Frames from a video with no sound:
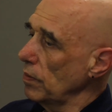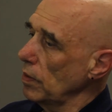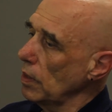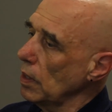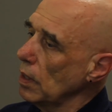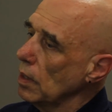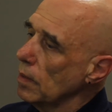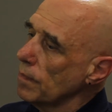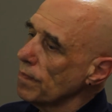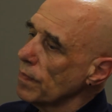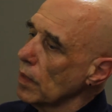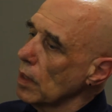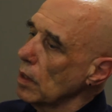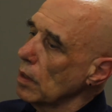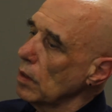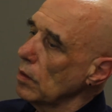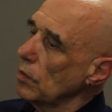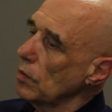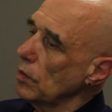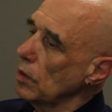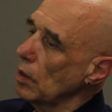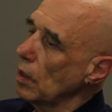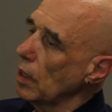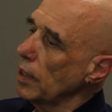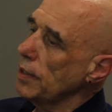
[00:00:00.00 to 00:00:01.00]
the
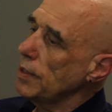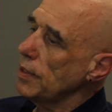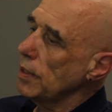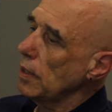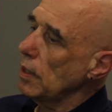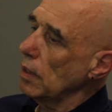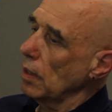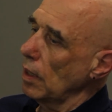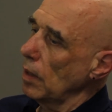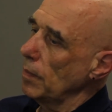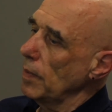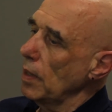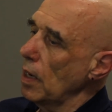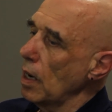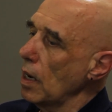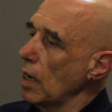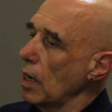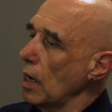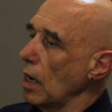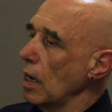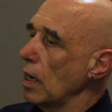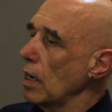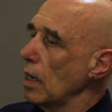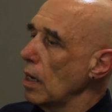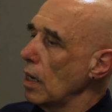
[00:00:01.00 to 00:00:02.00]
idea, I mean,
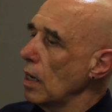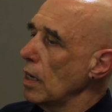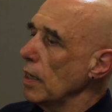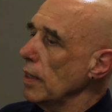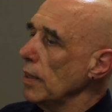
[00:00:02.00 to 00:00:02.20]
I'll